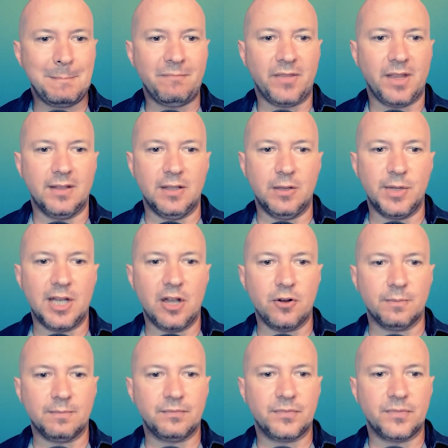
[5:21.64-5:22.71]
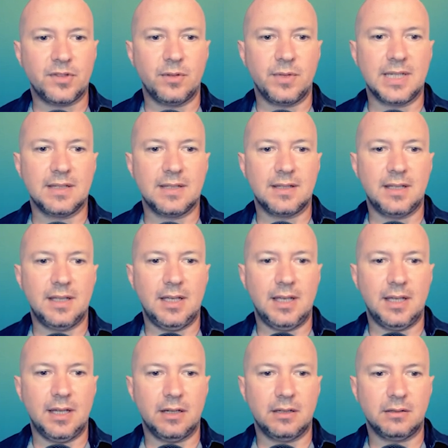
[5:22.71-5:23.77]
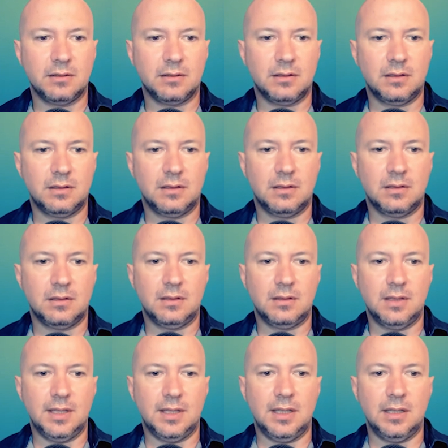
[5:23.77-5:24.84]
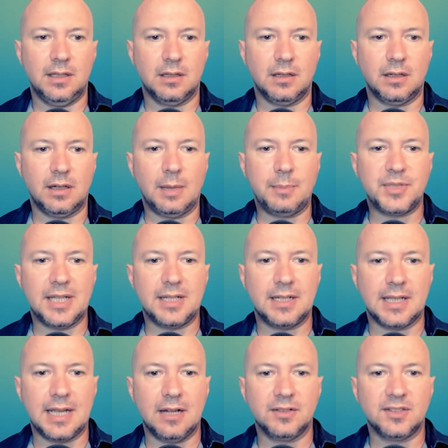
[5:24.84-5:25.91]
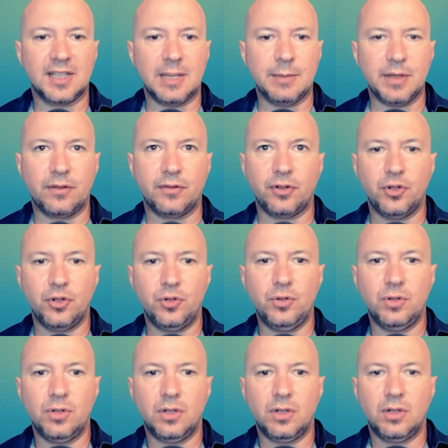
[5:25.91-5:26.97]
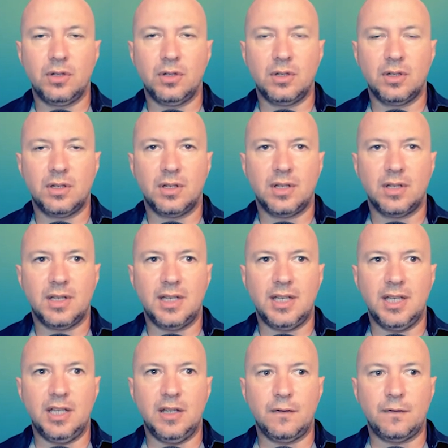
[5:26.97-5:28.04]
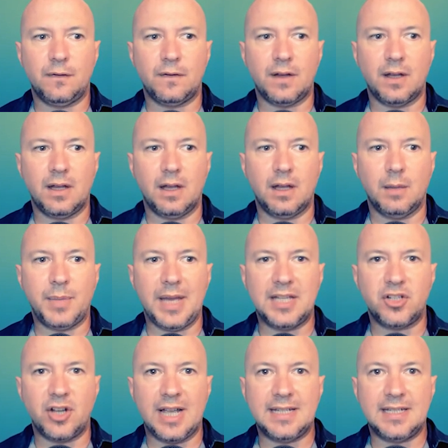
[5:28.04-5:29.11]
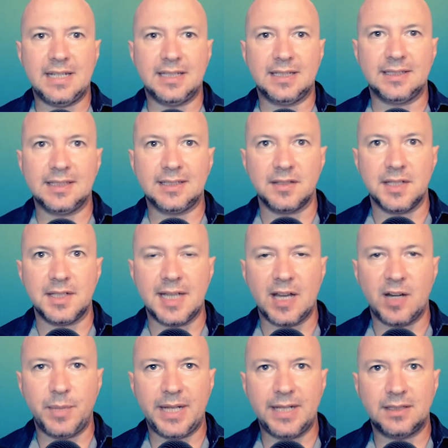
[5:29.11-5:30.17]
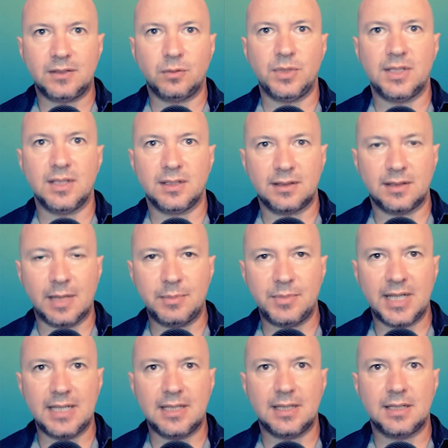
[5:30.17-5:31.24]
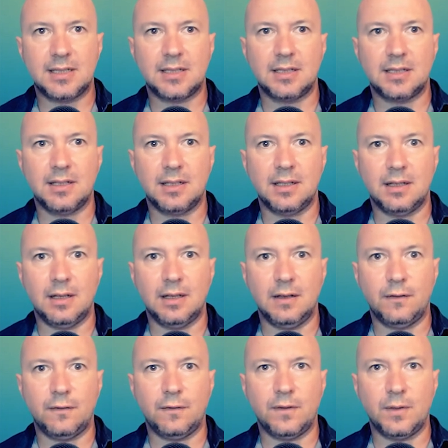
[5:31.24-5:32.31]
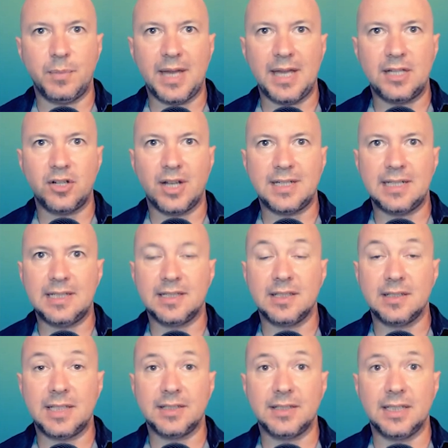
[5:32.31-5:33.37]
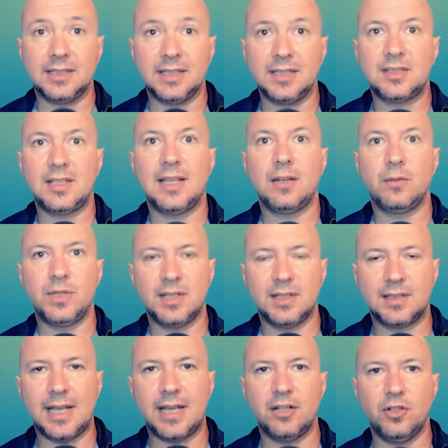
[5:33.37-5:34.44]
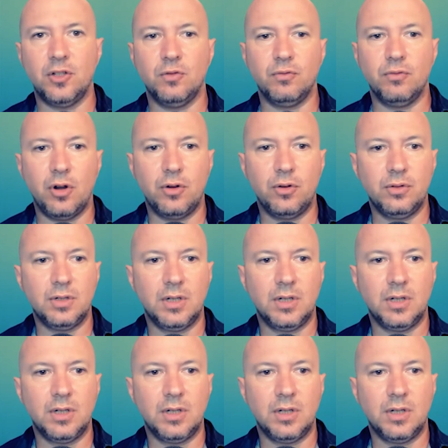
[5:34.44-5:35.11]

And there we go. So we can see here the updated counts are coming through. If a page ID exists in the database, we just update it. If the page ID doesn't exist yet, we just add a new row.